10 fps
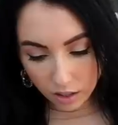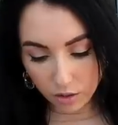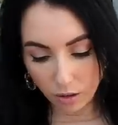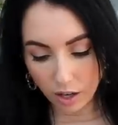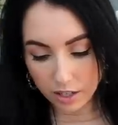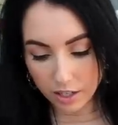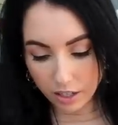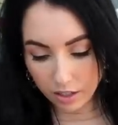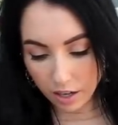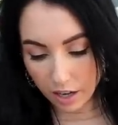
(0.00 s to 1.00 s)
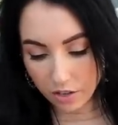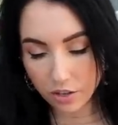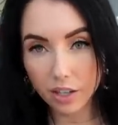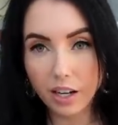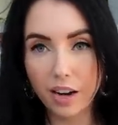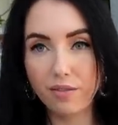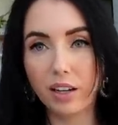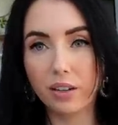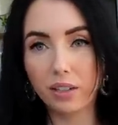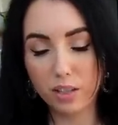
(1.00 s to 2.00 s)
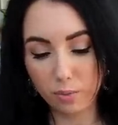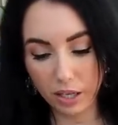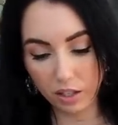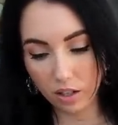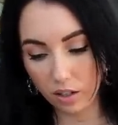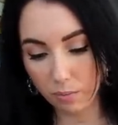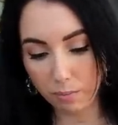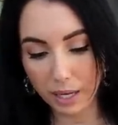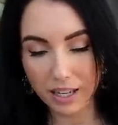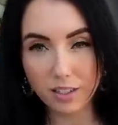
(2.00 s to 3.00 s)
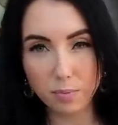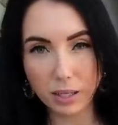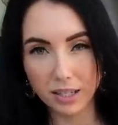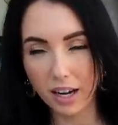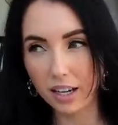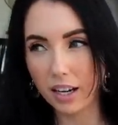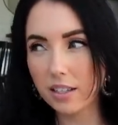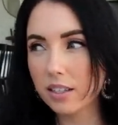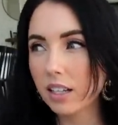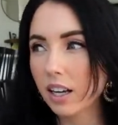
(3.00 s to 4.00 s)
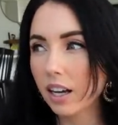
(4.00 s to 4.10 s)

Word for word: So on TikTok actually, I found this brand called Beis, B-E-I-S,